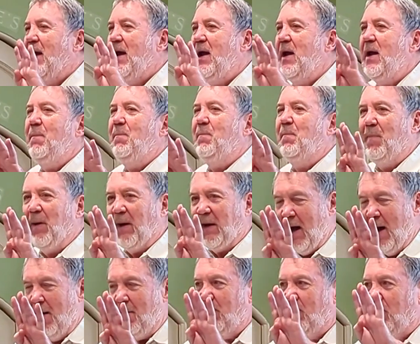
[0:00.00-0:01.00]
he
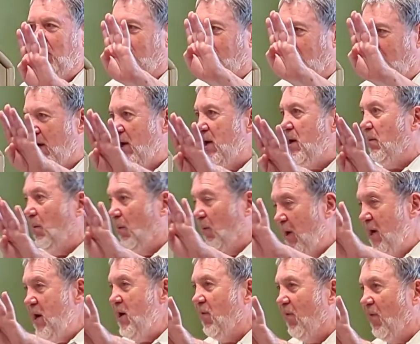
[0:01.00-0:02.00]
becomes the
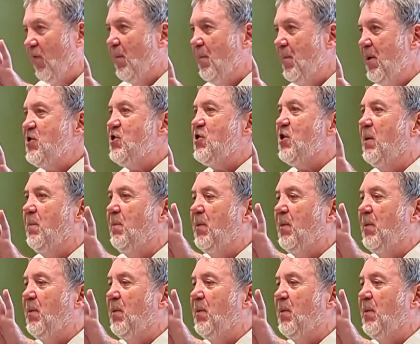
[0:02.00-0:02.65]
leader of the mission